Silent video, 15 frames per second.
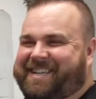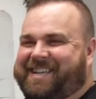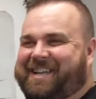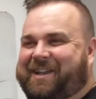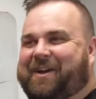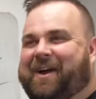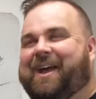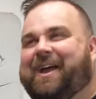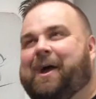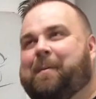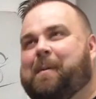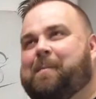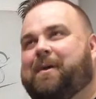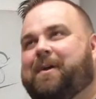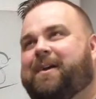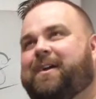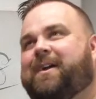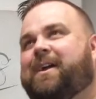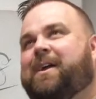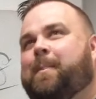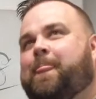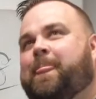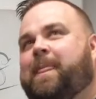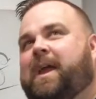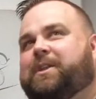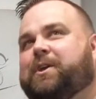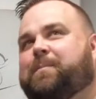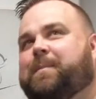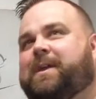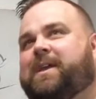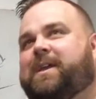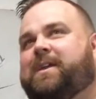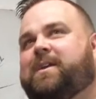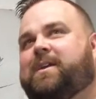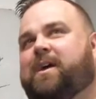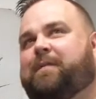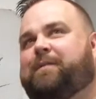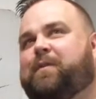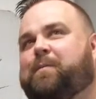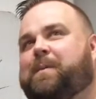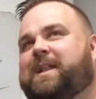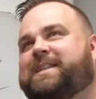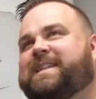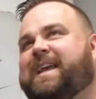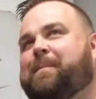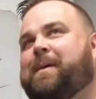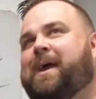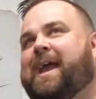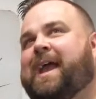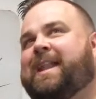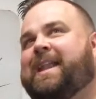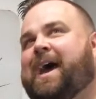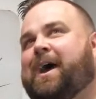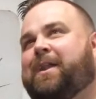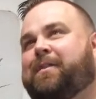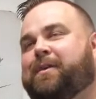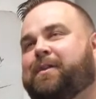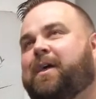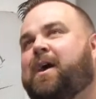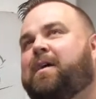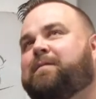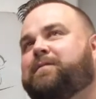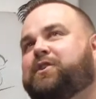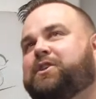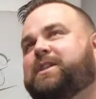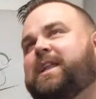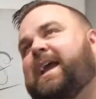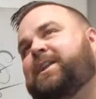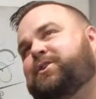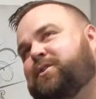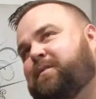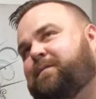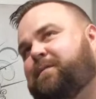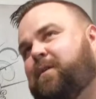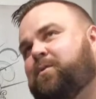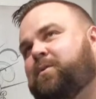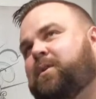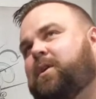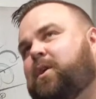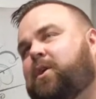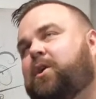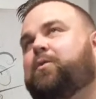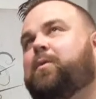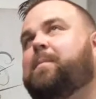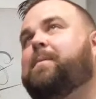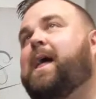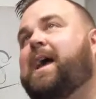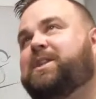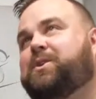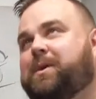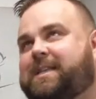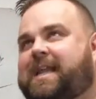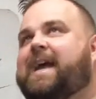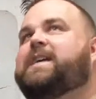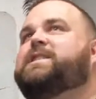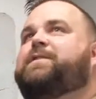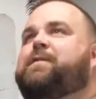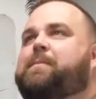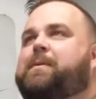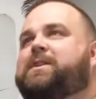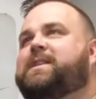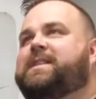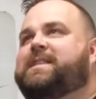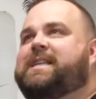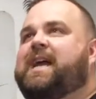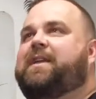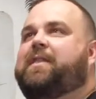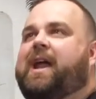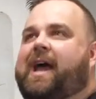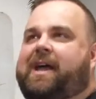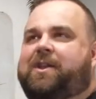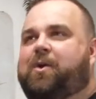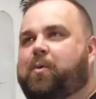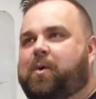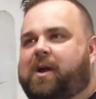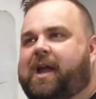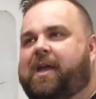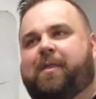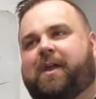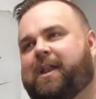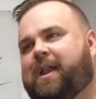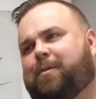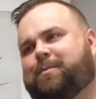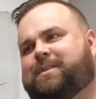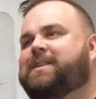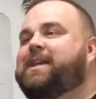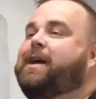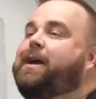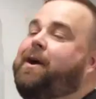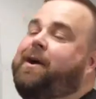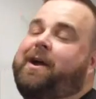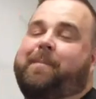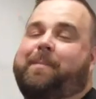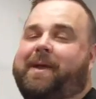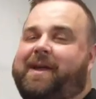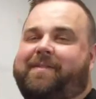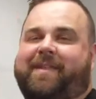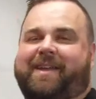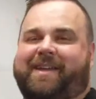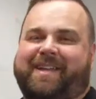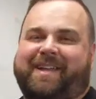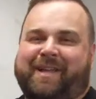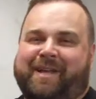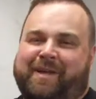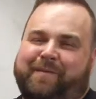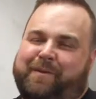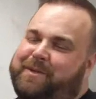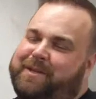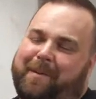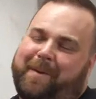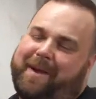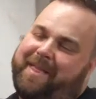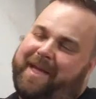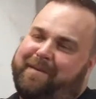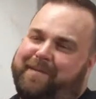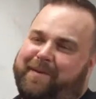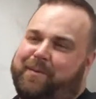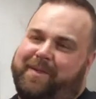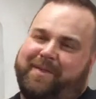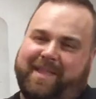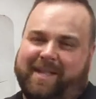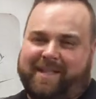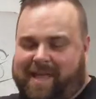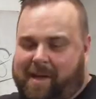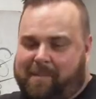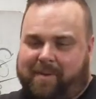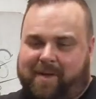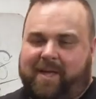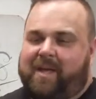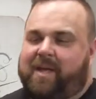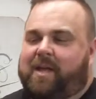you know, I remember it took me a few minutes to get my hand out of the glove just to answer a phone call or reply to a text of a person saying that I had no work ethic. And I was just like, all right, man, like, if you saw my life, you wouldn't think that, but